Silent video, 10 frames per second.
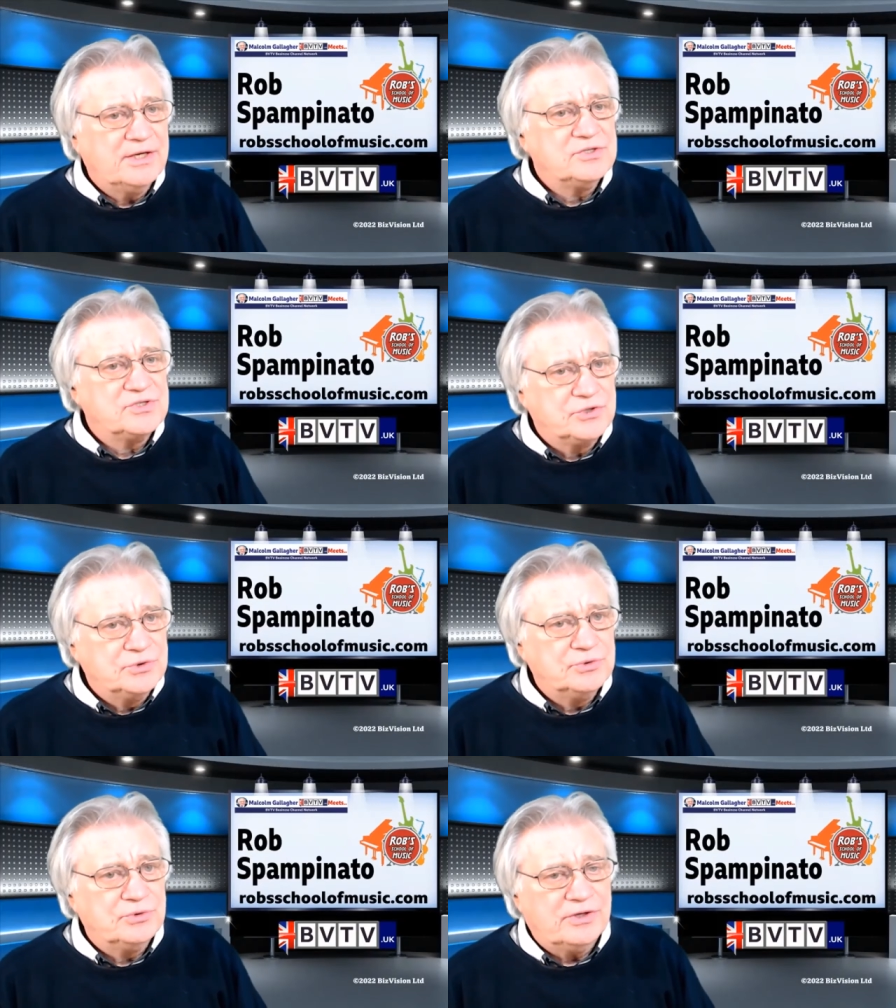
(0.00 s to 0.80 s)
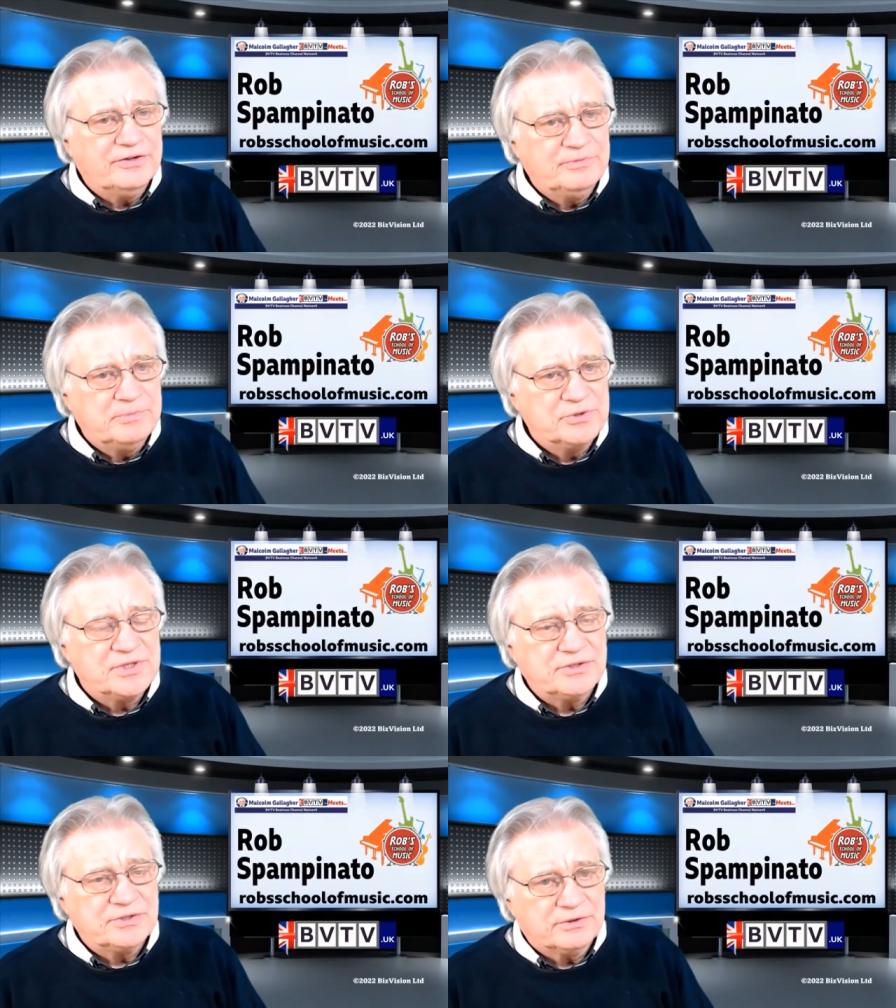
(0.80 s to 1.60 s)

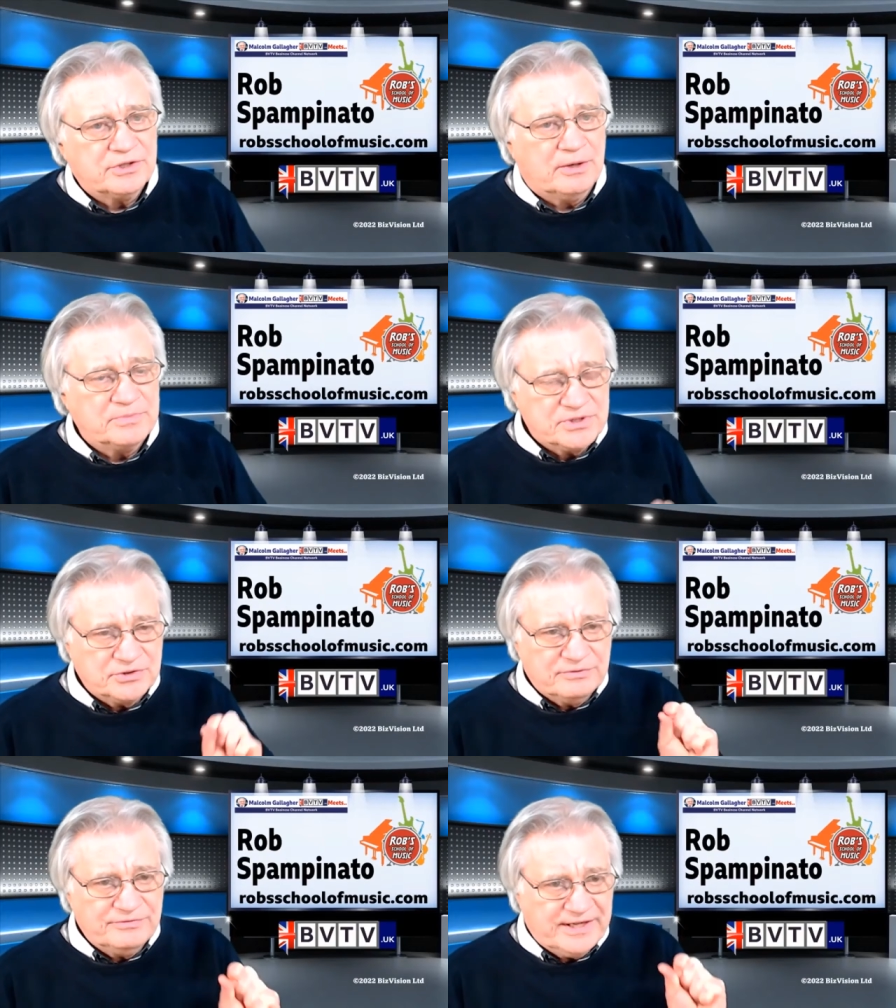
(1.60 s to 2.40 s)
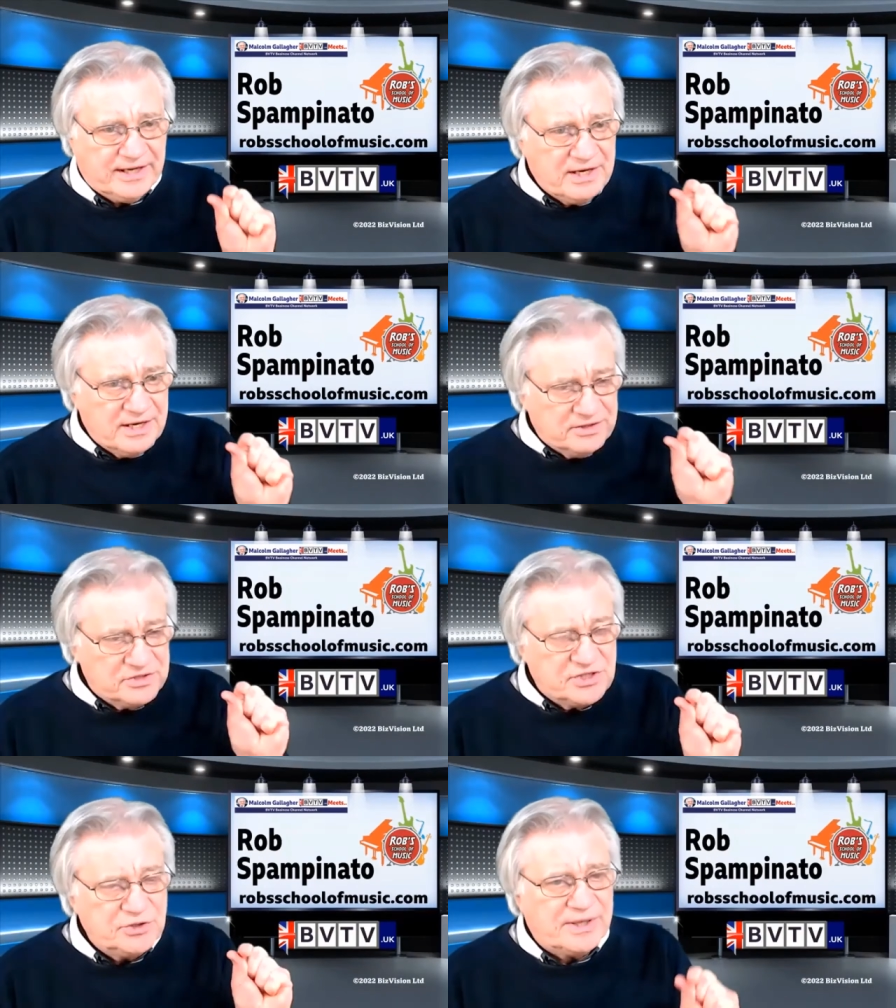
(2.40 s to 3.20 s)
robsschoolofmusic.com. So don't forget,
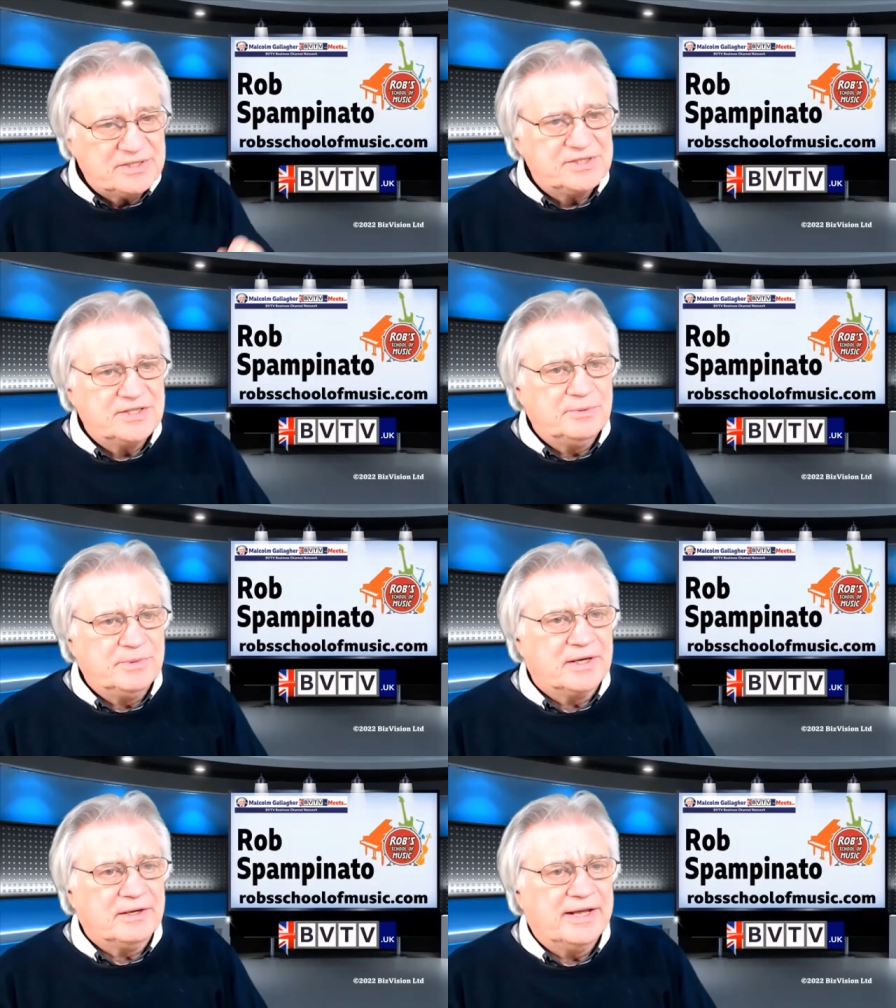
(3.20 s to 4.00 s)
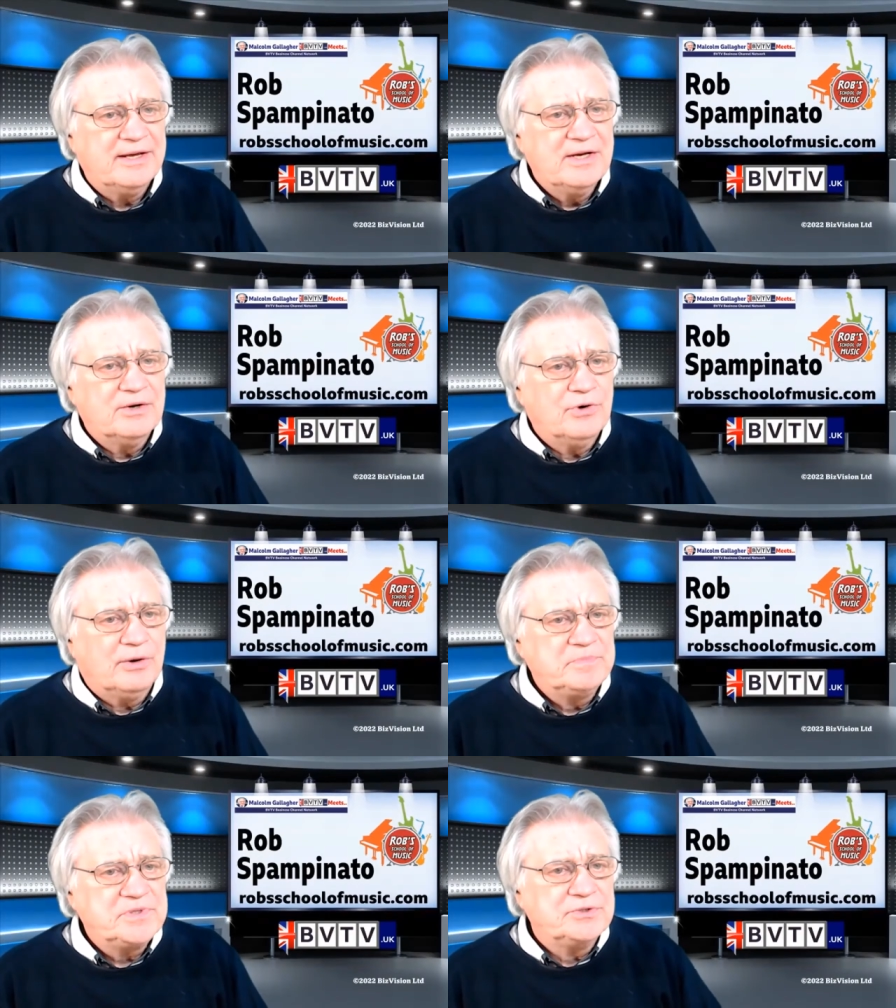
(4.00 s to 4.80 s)
there's two S's in the middle there,
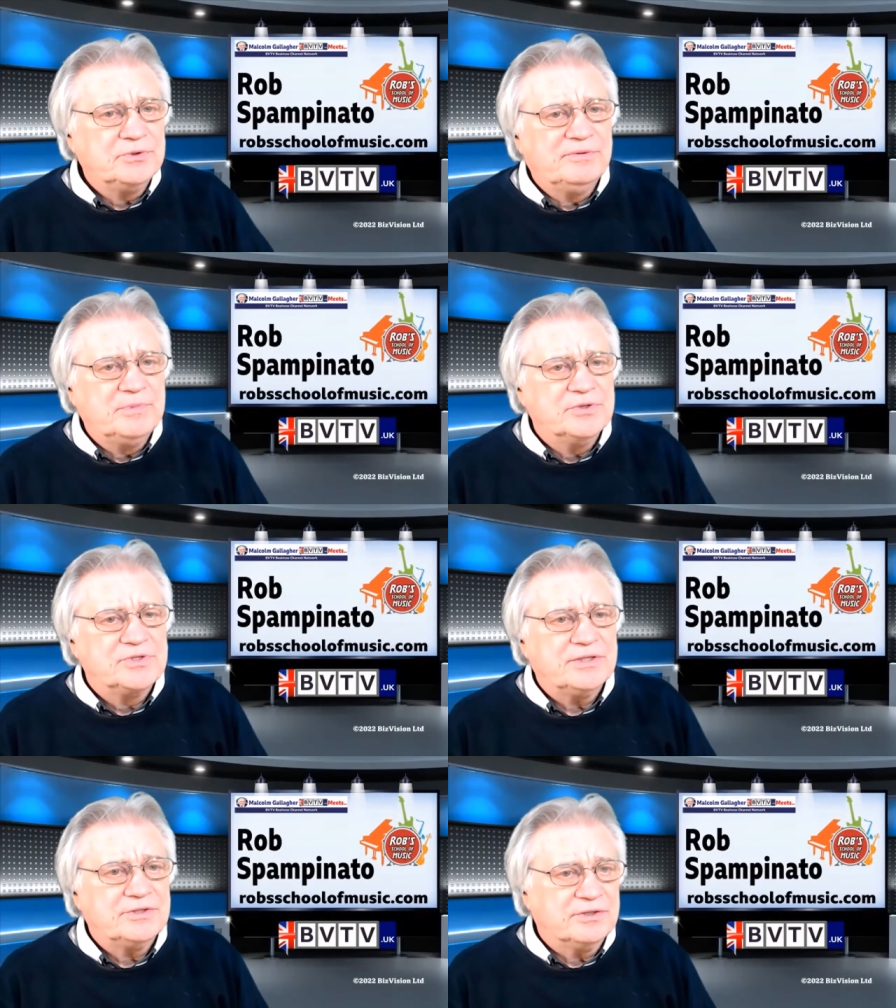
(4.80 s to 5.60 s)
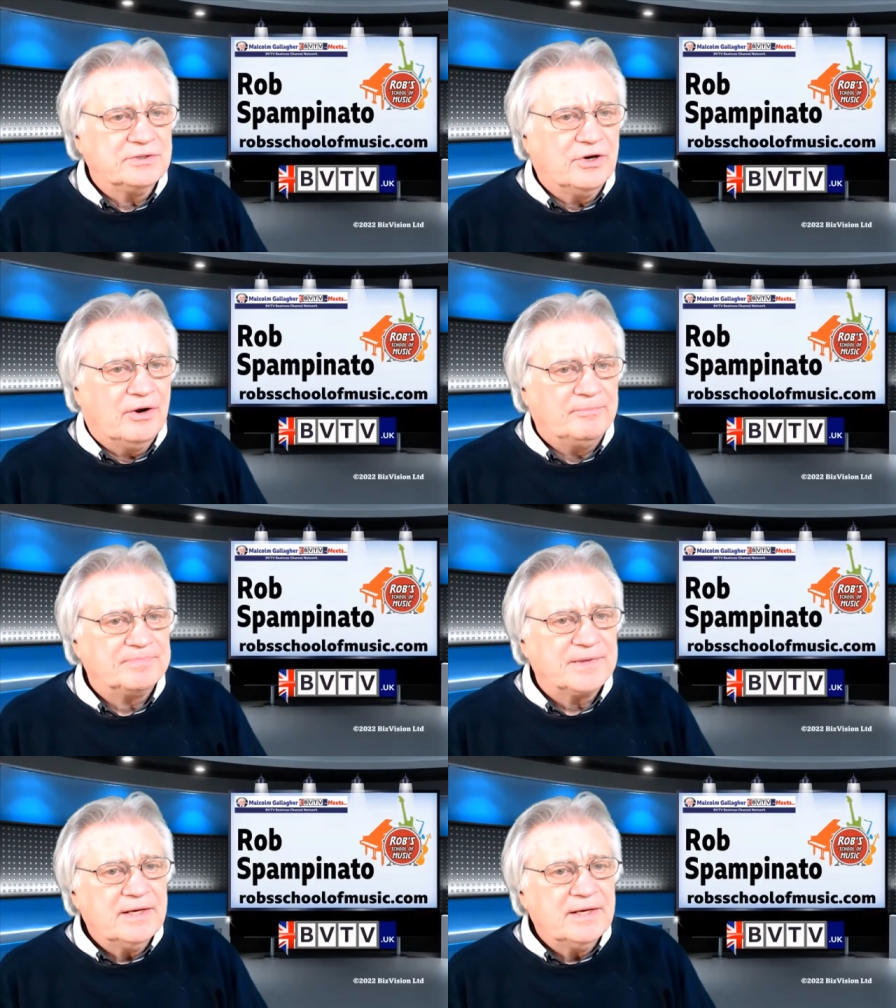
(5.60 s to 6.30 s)
robsschoolofmusic.com.